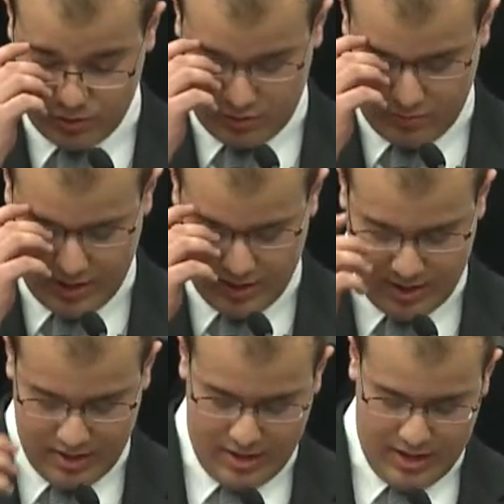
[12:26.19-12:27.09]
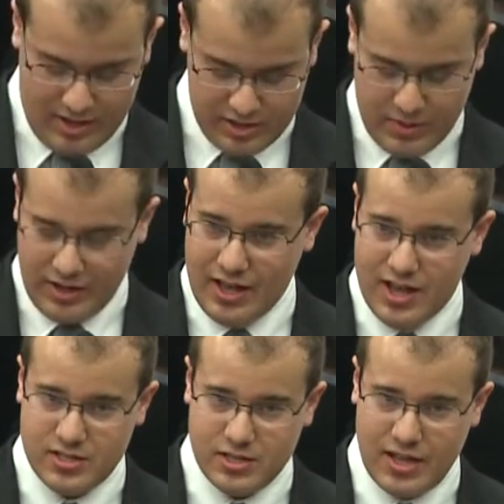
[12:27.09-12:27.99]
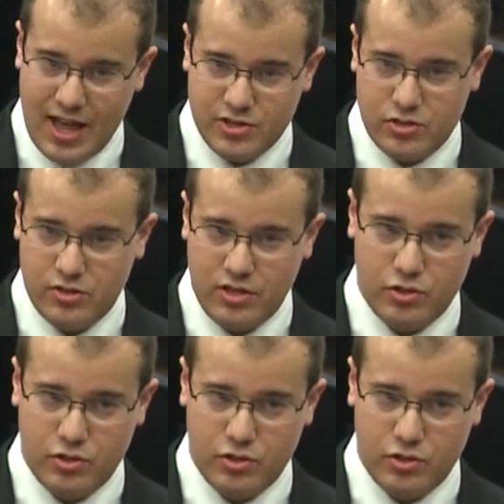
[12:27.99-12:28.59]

career. He has been engaged as counsel in